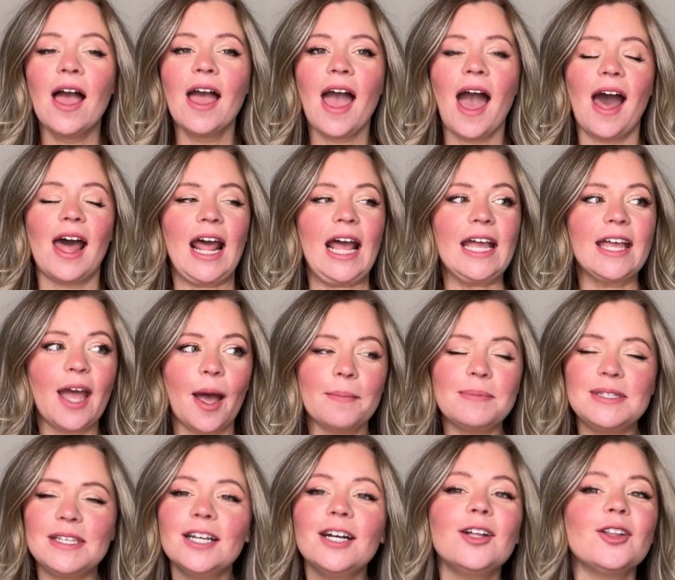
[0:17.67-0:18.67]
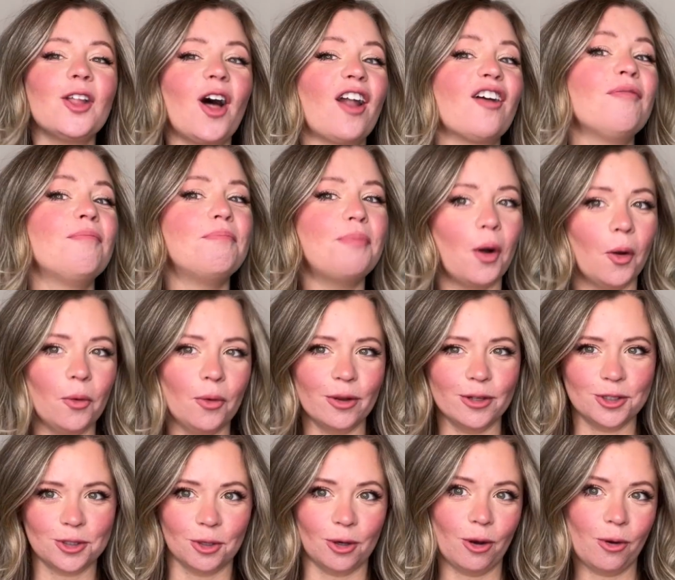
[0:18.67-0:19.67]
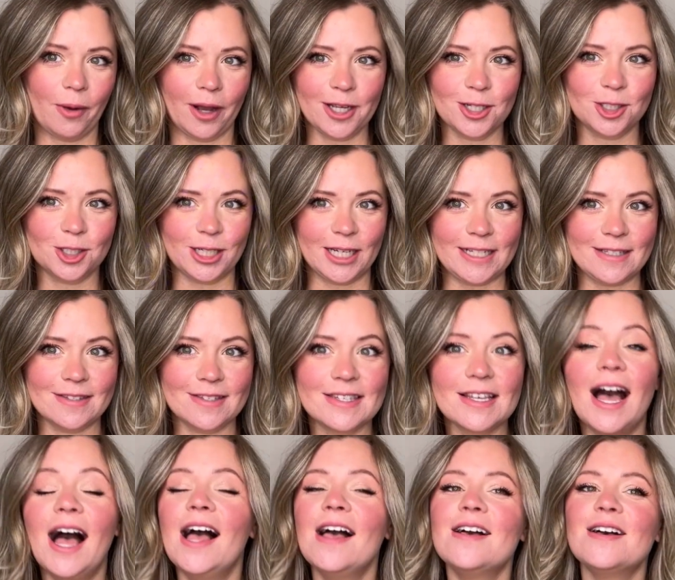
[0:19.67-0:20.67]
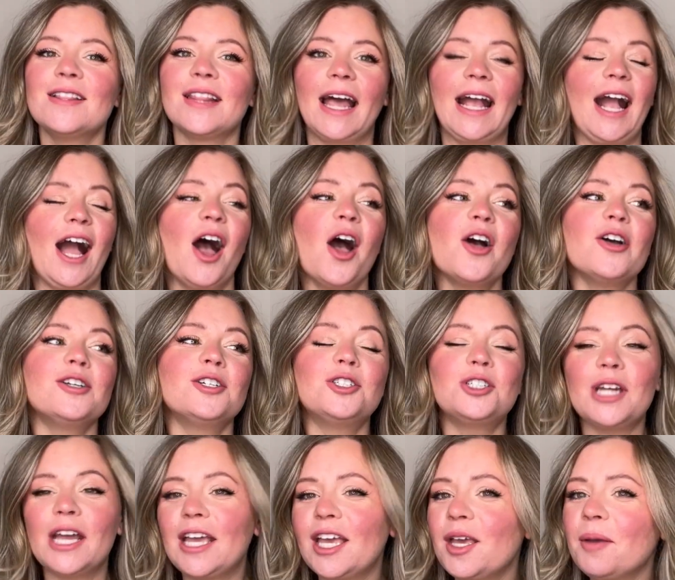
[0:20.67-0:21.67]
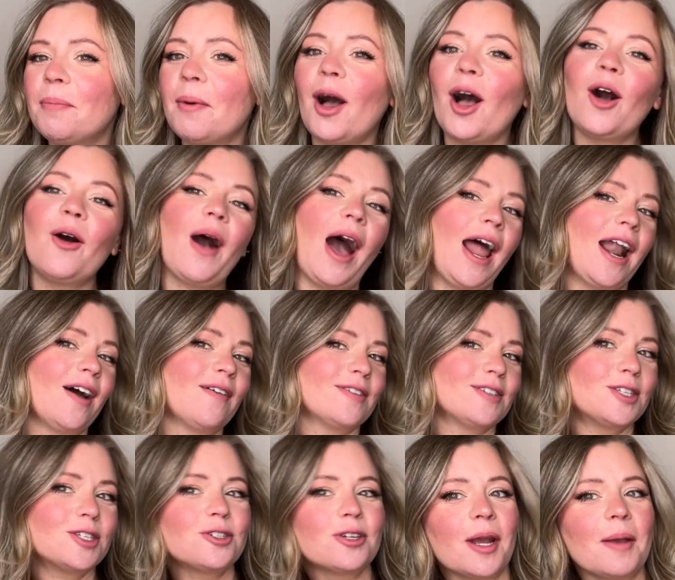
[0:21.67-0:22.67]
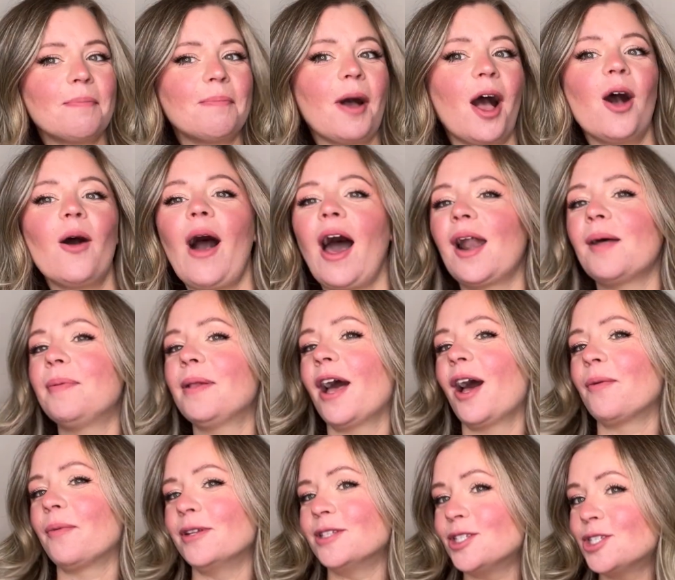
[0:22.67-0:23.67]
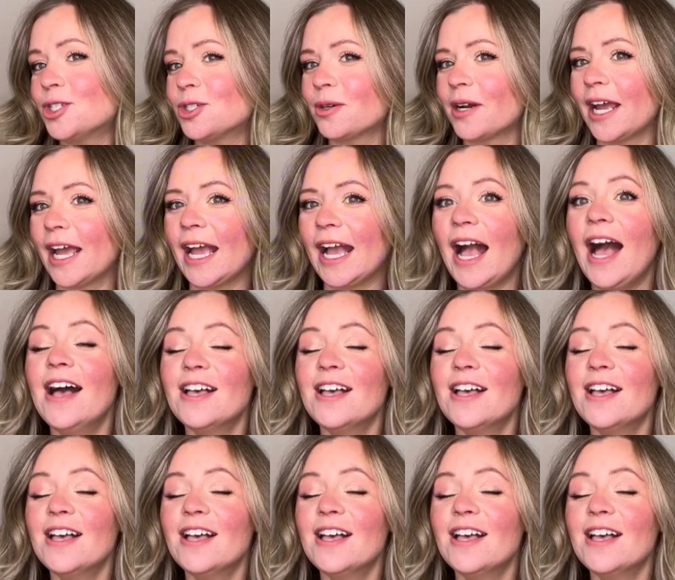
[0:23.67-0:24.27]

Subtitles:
And I kept seeing a lot of bow control questions, like shaky bow, how to have a straight bow, how to play on one string.